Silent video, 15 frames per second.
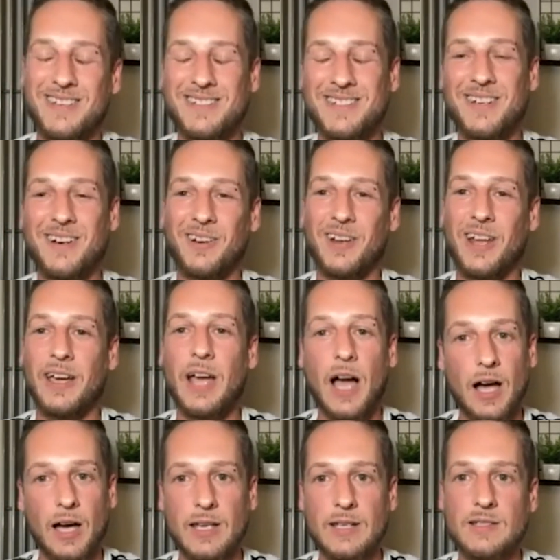I'd used to go and like
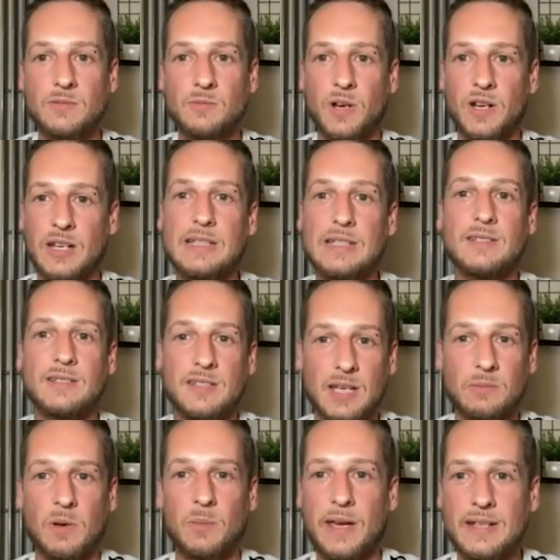hide when I needed to
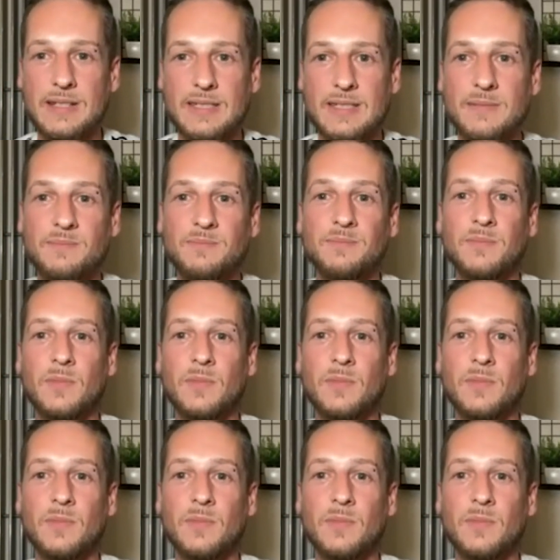take my meds.